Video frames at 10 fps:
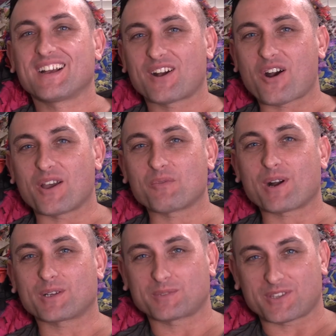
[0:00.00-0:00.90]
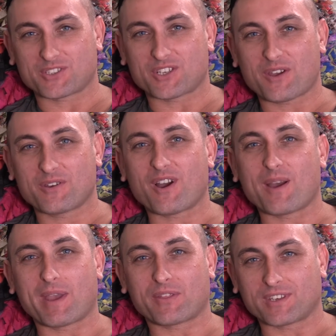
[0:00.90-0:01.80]
Hi, welcome to the show.
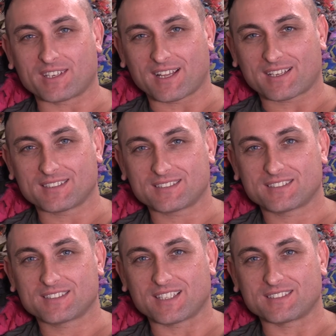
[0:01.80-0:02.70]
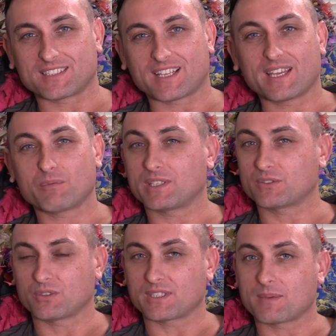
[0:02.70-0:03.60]
I'm Anthony Lekkas, and today we're
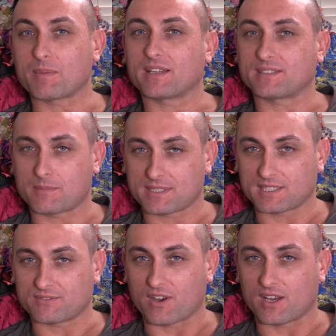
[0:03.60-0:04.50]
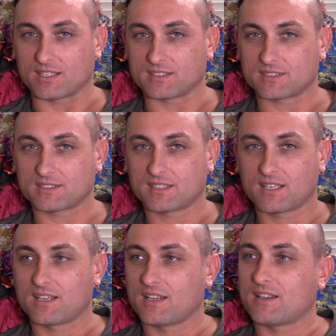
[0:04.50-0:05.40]
talking about domestic violence.
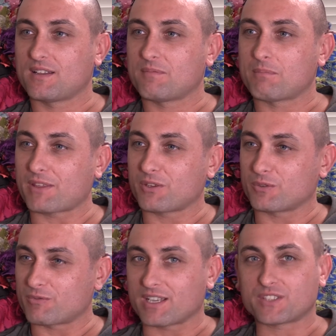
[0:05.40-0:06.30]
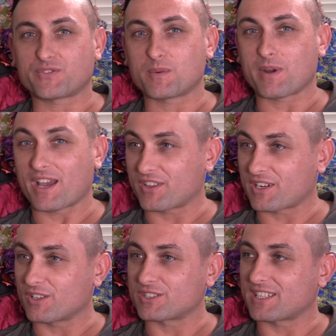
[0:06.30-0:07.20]
Matthew and Russ from my other
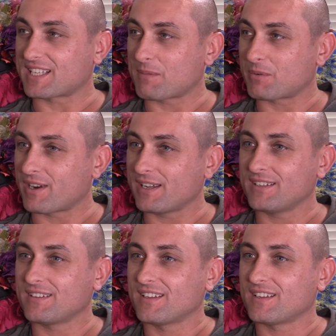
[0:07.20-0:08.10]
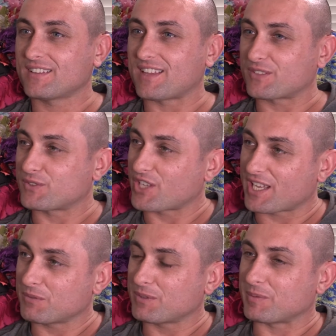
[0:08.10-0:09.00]
closet, the Cabaret. Thanks for
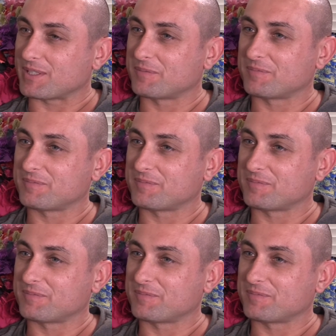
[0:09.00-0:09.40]
chatting with me.